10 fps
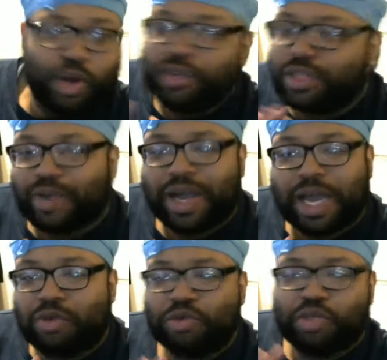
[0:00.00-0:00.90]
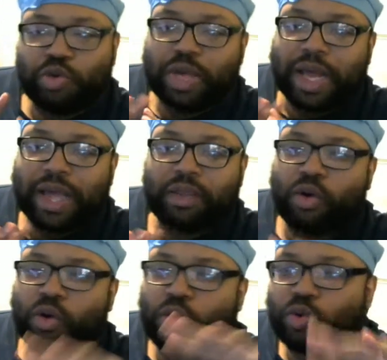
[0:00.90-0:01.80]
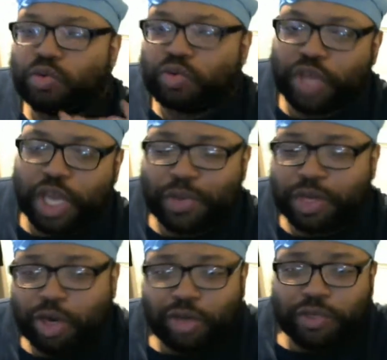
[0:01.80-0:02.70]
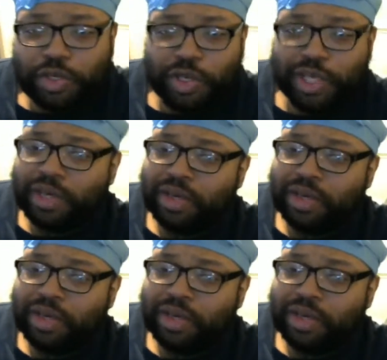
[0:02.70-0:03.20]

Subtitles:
reason why I don't do like the whole thing with Call of Duty,